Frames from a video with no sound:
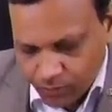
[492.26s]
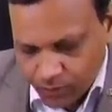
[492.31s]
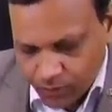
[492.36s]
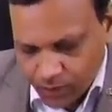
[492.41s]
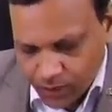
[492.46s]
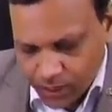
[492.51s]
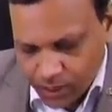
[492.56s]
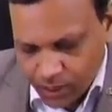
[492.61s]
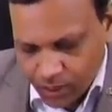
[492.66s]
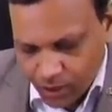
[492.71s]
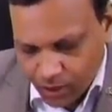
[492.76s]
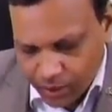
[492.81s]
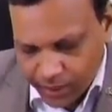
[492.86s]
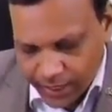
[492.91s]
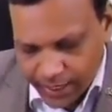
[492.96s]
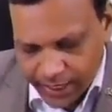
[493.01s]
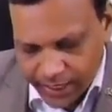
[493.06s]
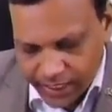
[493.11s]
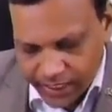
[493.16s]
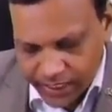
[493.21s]
They are not
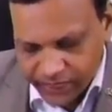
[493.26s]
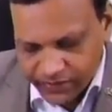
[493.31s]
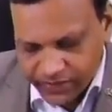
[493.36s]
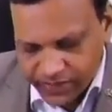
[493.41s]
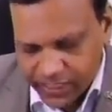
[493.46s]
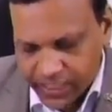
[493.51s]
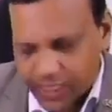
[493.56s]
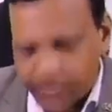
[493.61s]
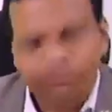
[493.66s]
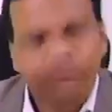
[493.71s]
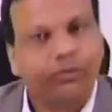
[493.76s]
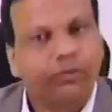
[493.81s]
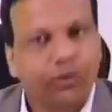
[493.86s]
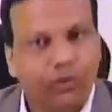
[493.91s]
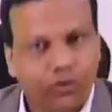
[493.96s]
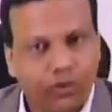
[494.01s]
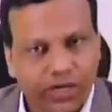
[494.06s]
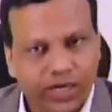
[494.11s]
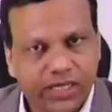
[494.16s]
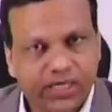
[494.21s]
active, they are
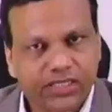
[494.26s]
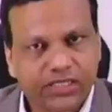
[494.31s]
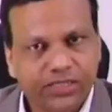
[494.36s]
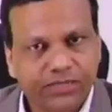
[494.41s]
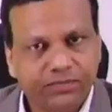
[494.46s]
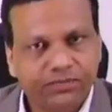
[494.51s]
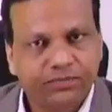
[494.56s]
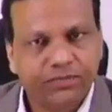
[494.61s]
pro-drugs.